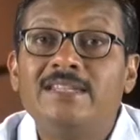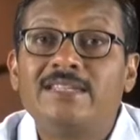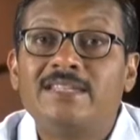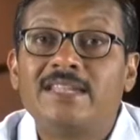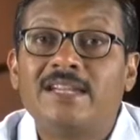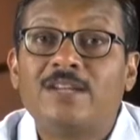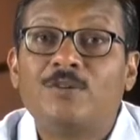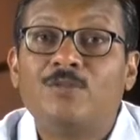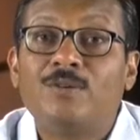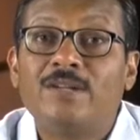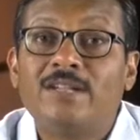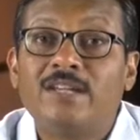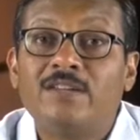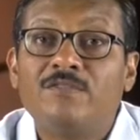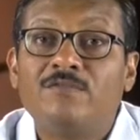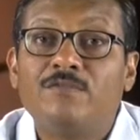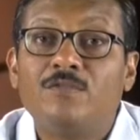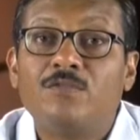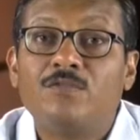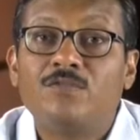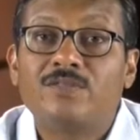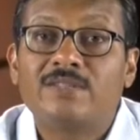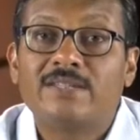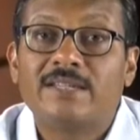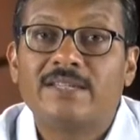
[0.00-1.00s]
security
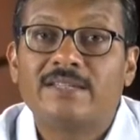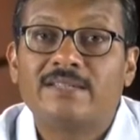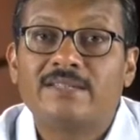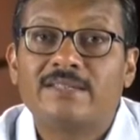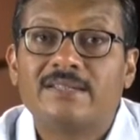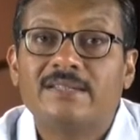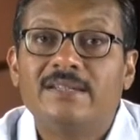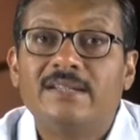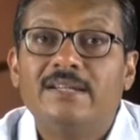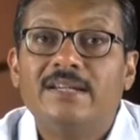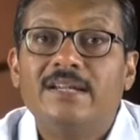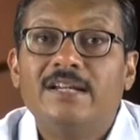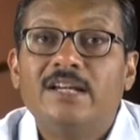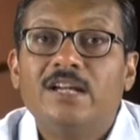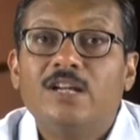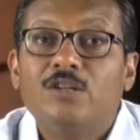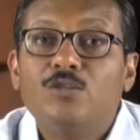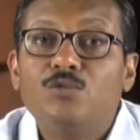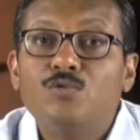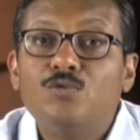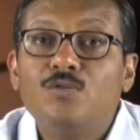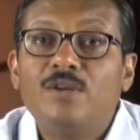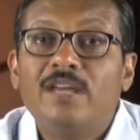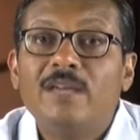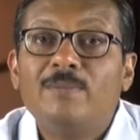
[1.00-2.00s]
forces.
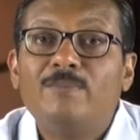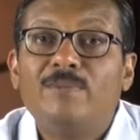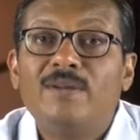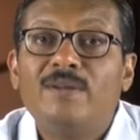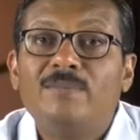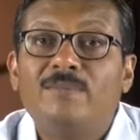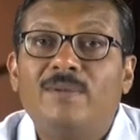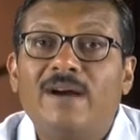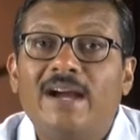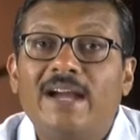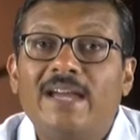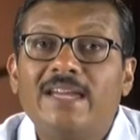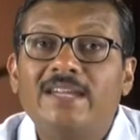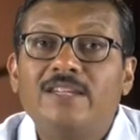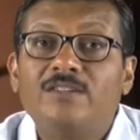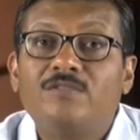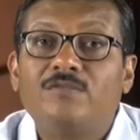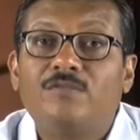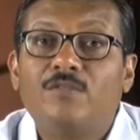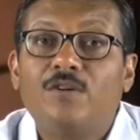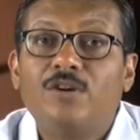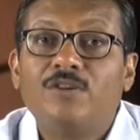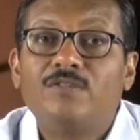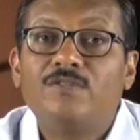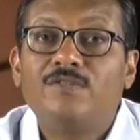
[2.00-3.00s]
Do keep in mind
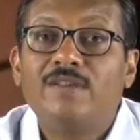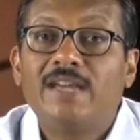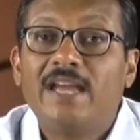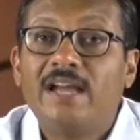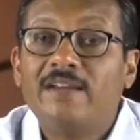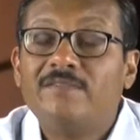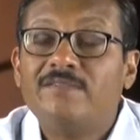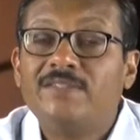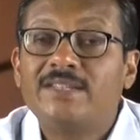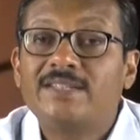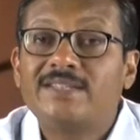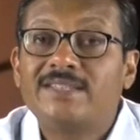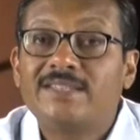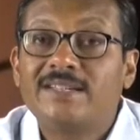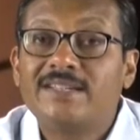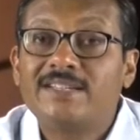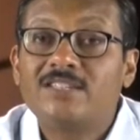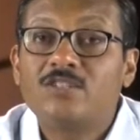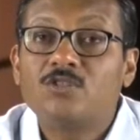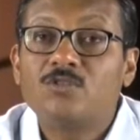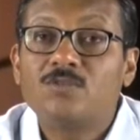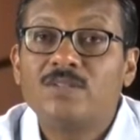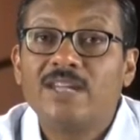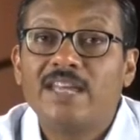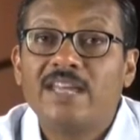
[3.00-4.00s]
what we have
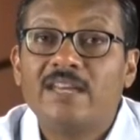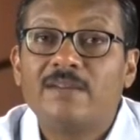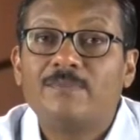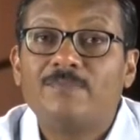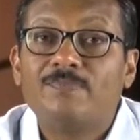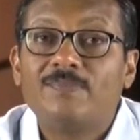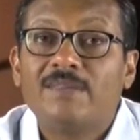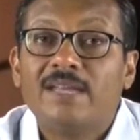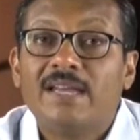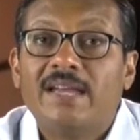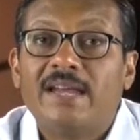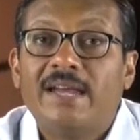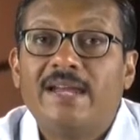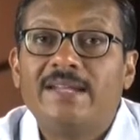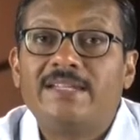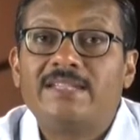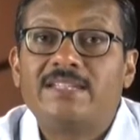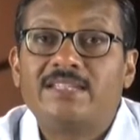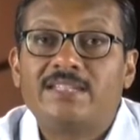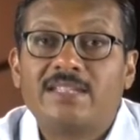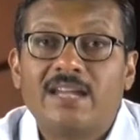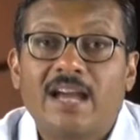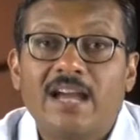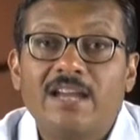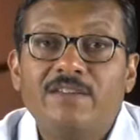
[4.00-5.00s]
discussed today. It's
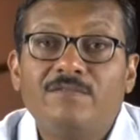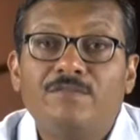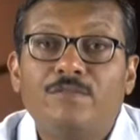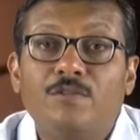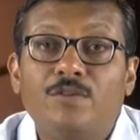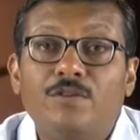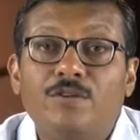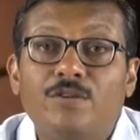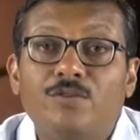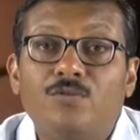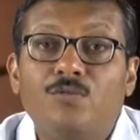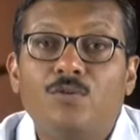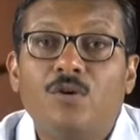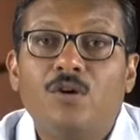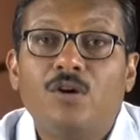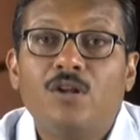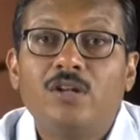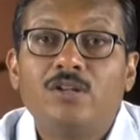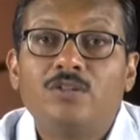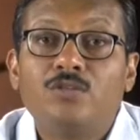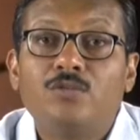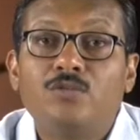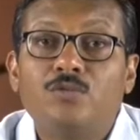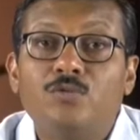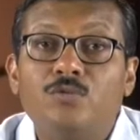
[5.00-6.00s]
time for you all
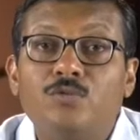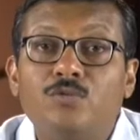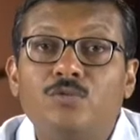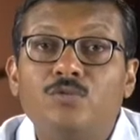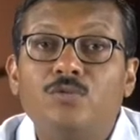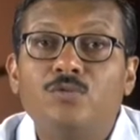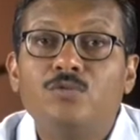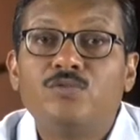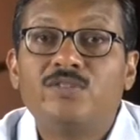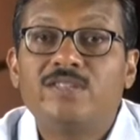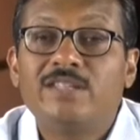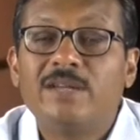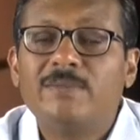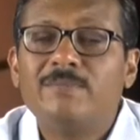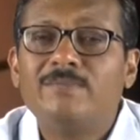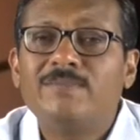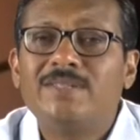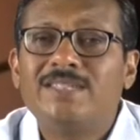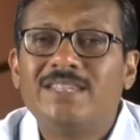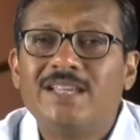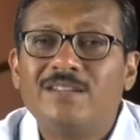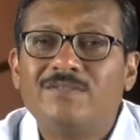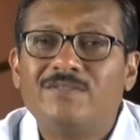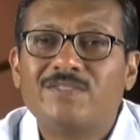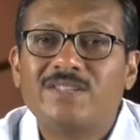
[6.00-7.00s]
to do some
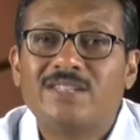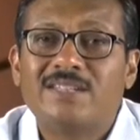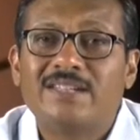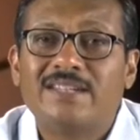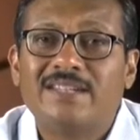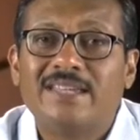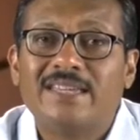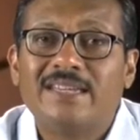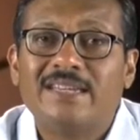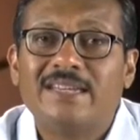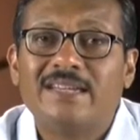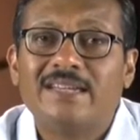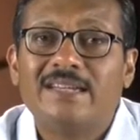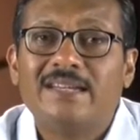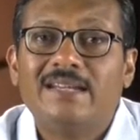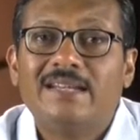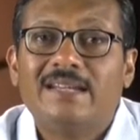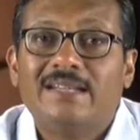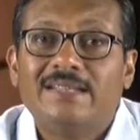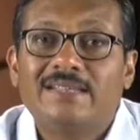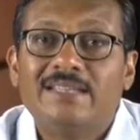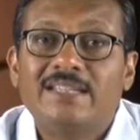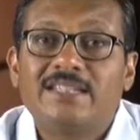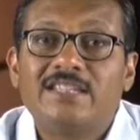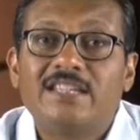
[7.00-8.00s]
self-study.
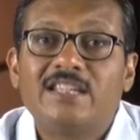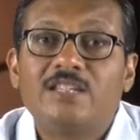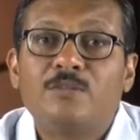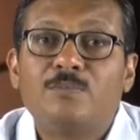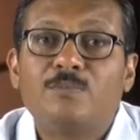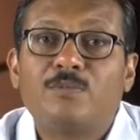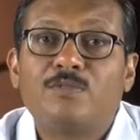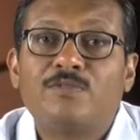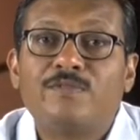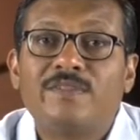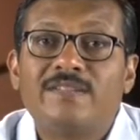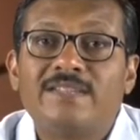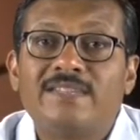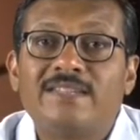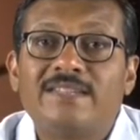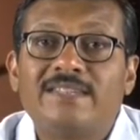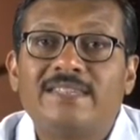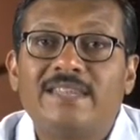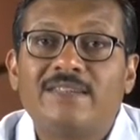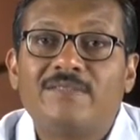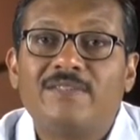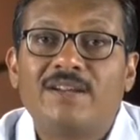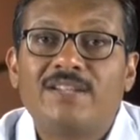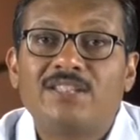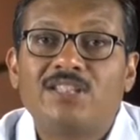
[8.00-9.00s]
This is Professor
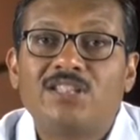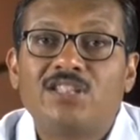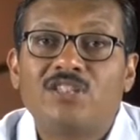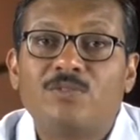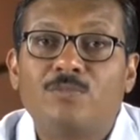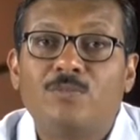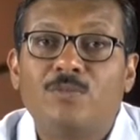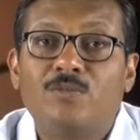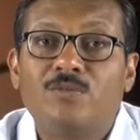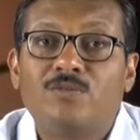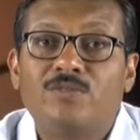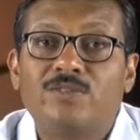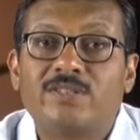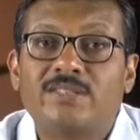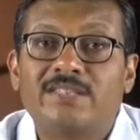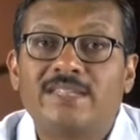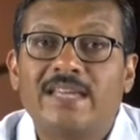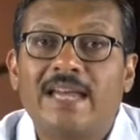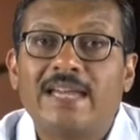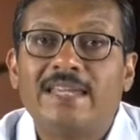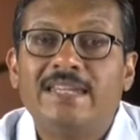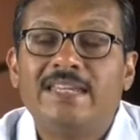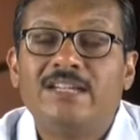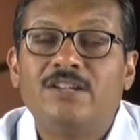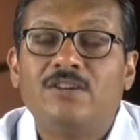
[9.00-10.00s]
Devashish Bose
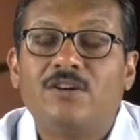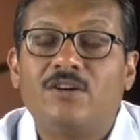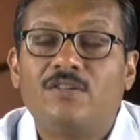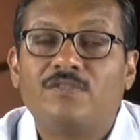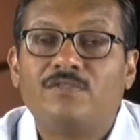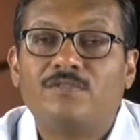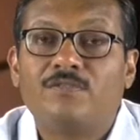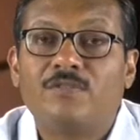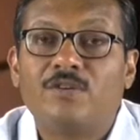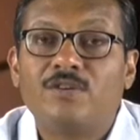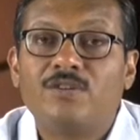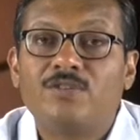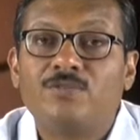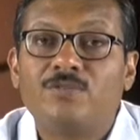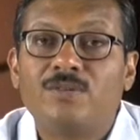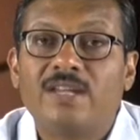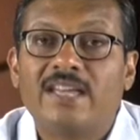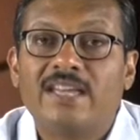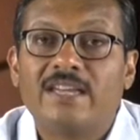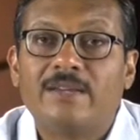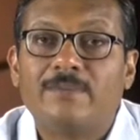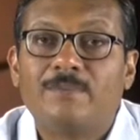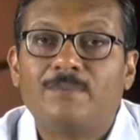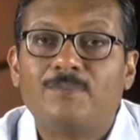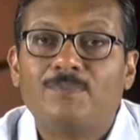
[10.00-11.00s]
signing off for
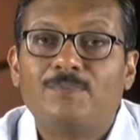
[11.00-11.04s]
today.